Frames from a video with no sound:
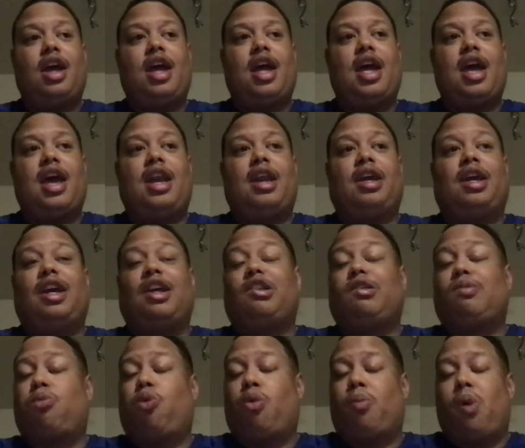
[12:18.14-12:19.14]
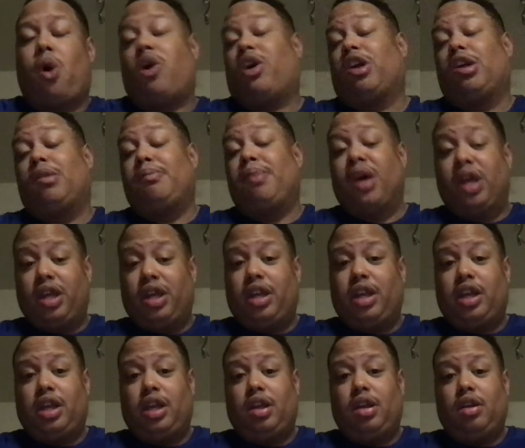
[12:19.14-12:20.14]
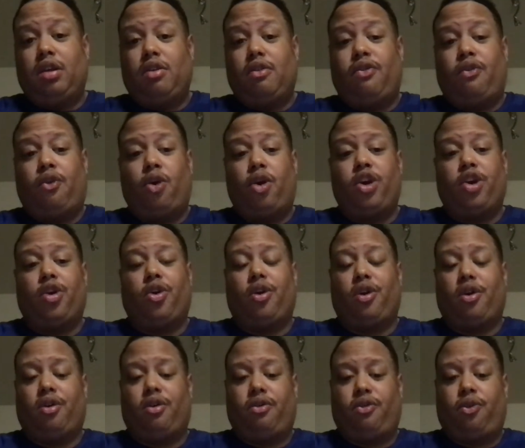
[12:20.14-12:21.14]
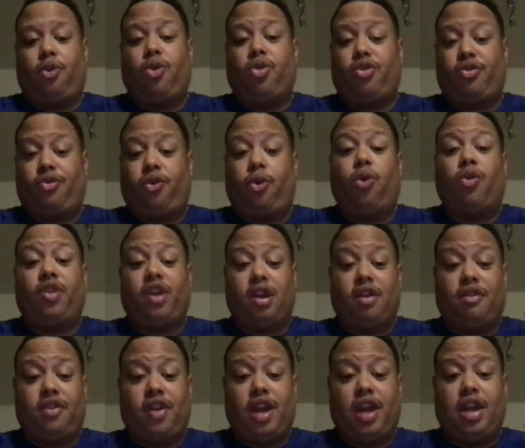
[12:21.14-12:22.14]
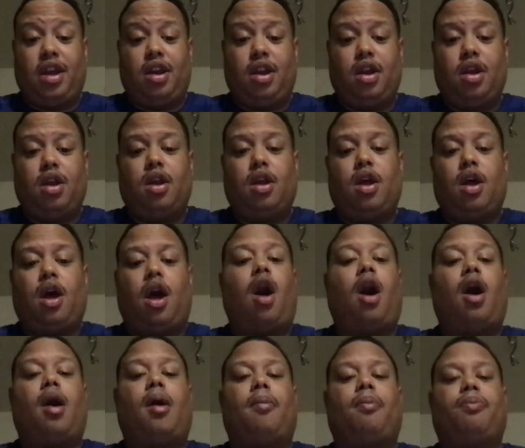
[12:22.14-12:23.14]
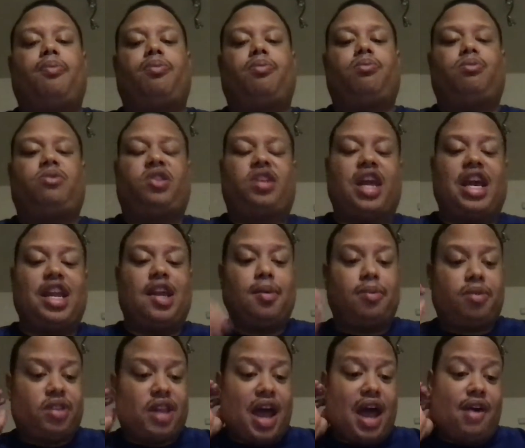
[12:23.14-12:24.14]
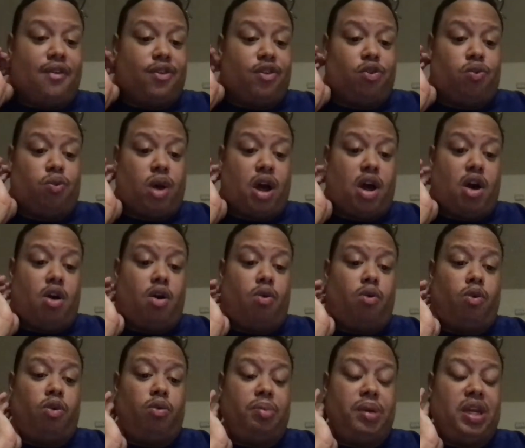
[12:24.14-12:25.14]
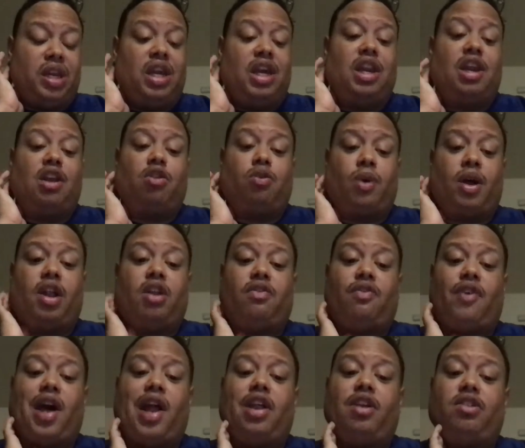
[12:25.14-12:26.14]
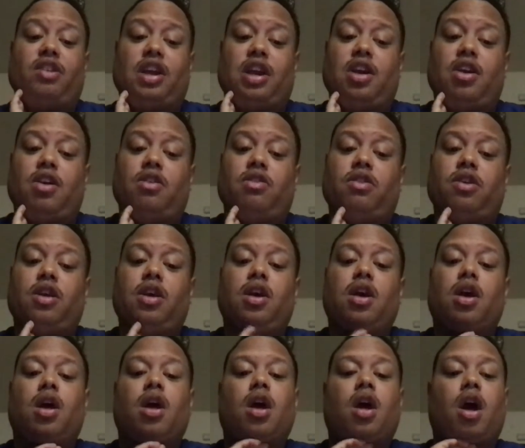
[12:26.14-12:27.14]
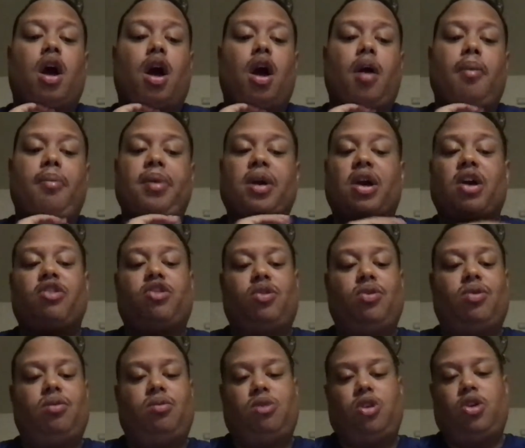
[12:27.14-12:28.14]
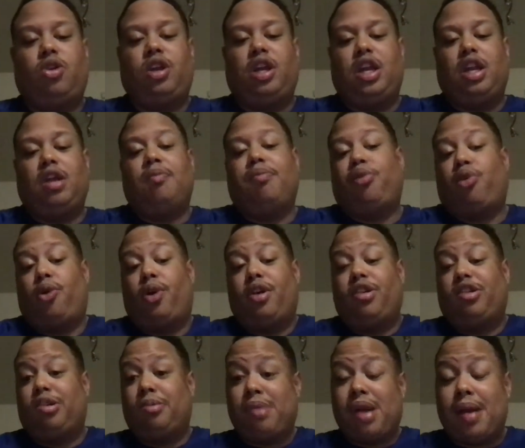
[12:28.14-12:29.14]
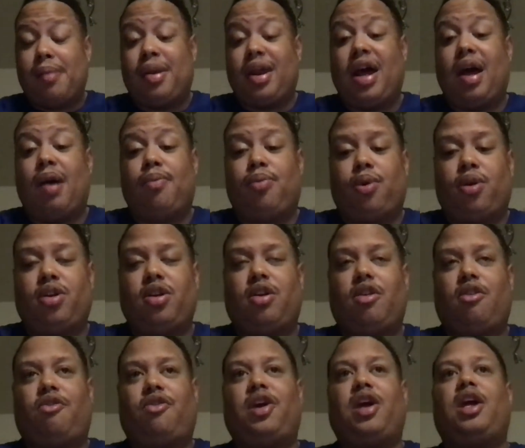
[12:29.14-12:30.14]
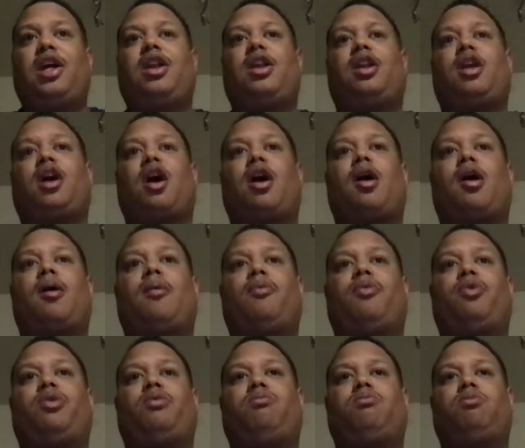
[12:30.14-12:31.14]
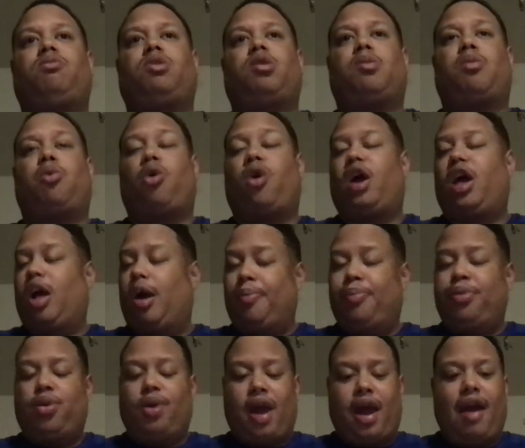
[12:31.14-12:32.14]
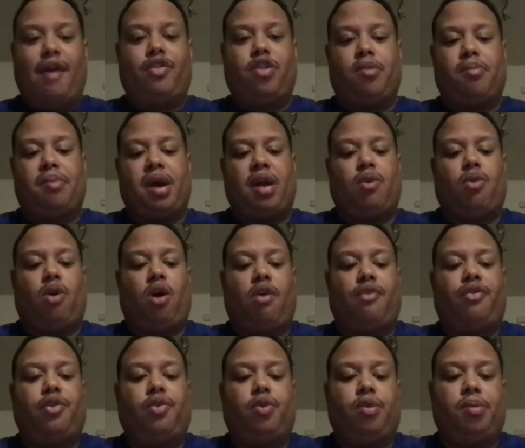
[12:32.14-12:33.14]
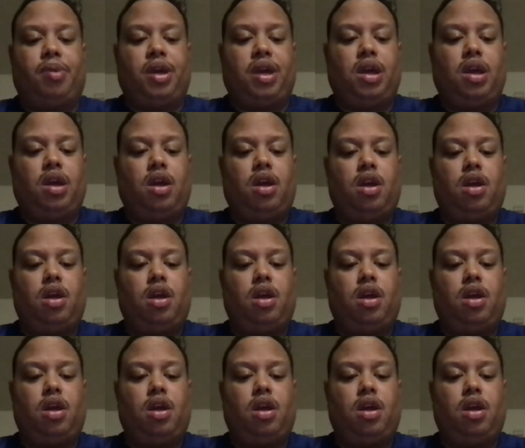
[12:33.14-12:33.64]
and it gets more marketability for the event. Stadium staff as well will be needed, as well as volunteers, because you need employees to be able to help run your event. The more help you have, the better off it would be.